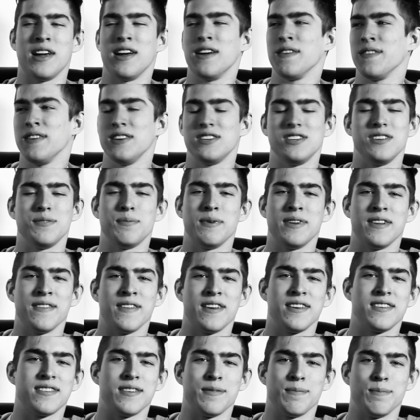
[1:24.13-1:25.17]
Apparently, she's been in
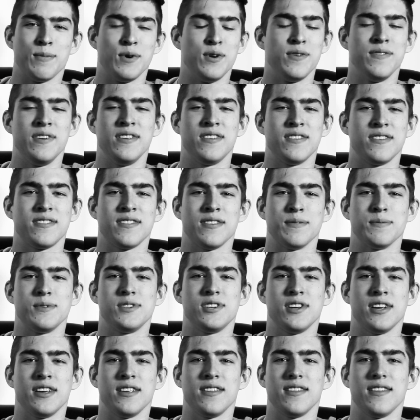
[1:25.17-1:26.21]
like some movies or some
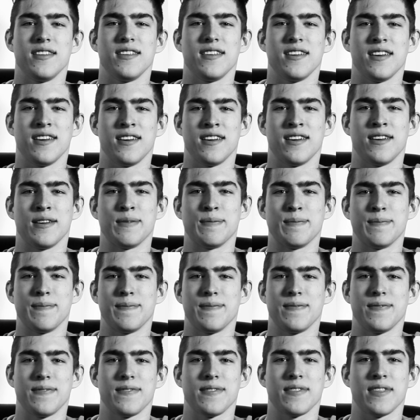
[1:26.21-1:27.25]
shit. I've
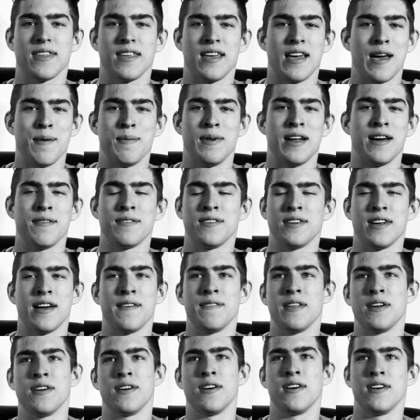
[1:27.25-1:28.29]

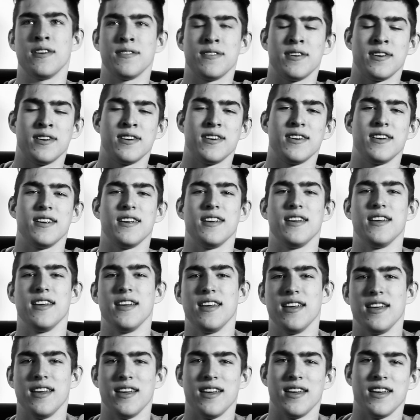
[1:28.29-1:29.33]
never heard of her.
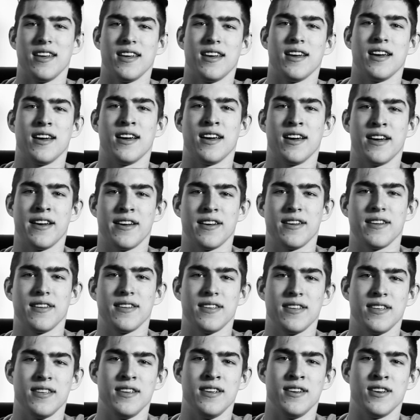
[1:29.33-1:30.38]
But
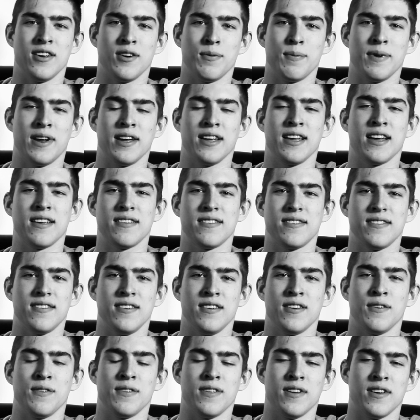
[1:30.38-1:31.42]
I guess
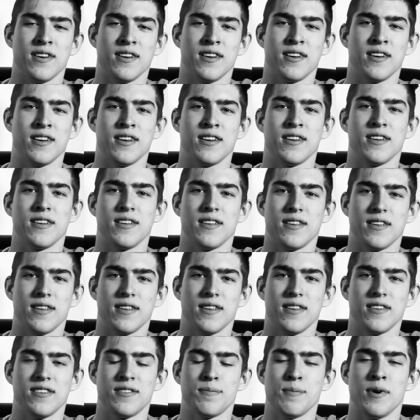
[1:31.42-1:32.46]
the
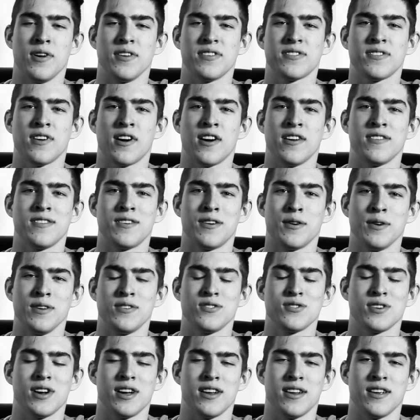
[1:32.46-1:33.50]
small stars are
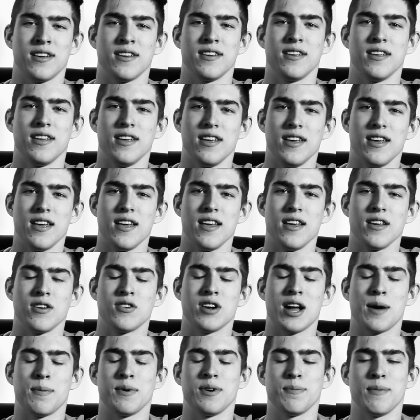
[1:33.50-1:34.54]
always trying to
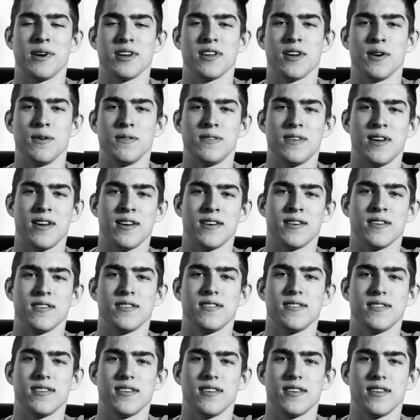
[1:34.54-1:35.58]
grab one of my
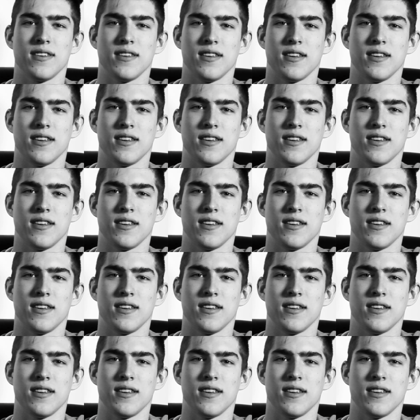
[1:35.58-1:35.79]
coattails.